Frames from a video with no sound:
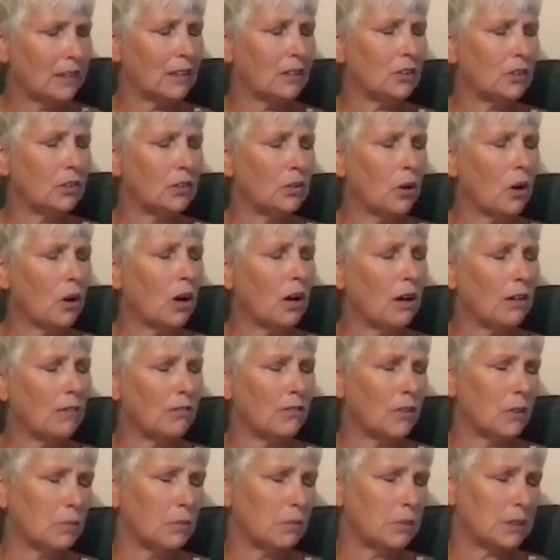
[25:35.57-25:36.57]
you of the
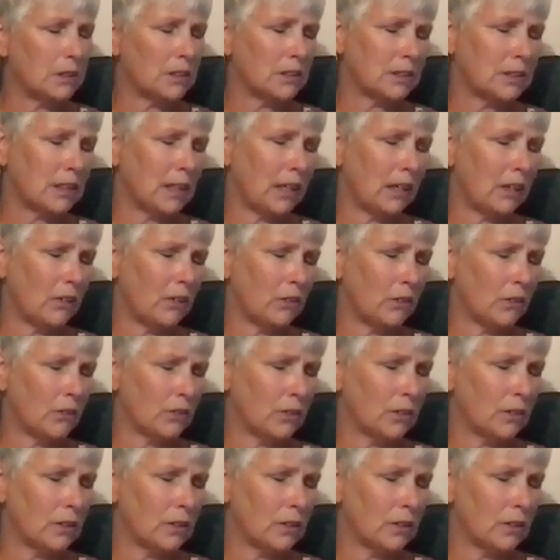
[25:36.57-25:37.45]
mistakes.